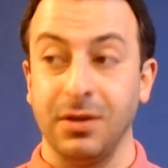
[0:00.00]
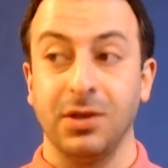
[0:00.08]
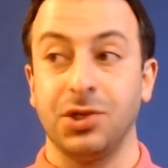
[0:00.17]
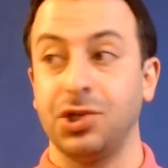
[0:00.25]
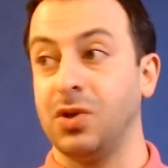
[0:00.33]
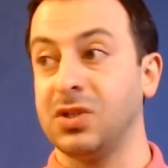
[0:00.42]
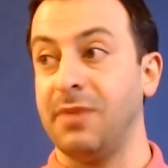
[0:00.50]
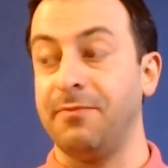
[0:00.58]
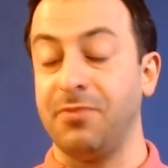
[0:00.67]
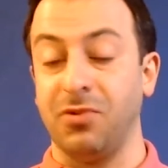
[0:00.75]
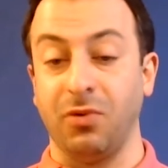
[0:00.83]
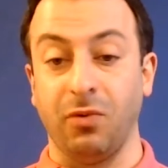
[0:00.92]
It shows up
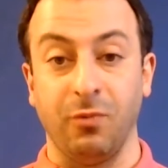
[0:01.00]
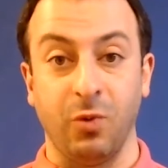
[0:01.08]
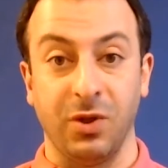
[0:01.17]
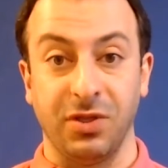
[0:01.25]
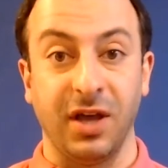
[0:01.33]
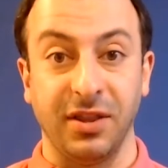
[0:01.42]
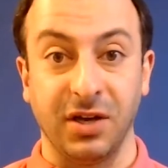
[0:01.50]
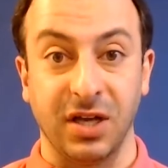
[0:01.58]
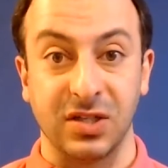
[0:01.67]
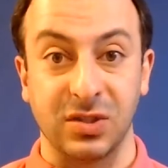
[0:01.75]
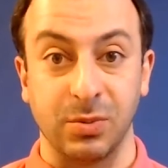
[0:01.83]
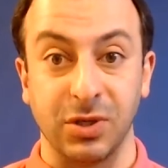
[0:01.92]
with other
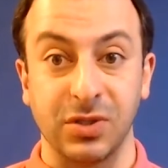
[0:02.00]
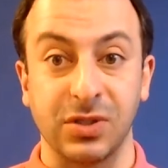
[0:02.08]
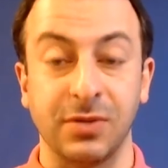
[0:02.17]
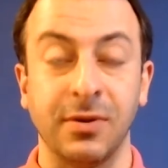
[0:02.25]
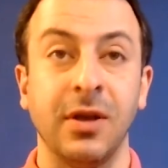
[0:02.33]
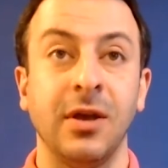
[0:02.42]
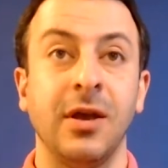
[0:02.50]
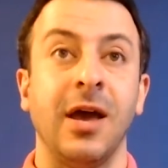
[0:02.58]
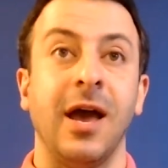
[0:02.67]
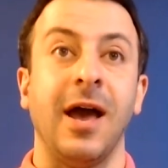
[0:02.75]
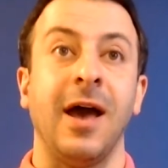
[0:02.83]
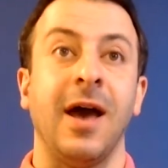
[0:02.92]
customers,
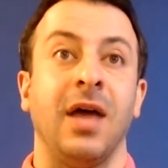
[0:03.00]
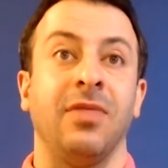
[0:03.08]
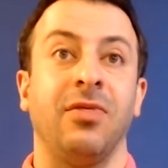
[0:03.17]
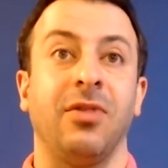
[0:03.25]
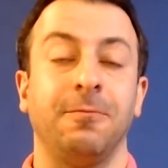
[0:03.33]
and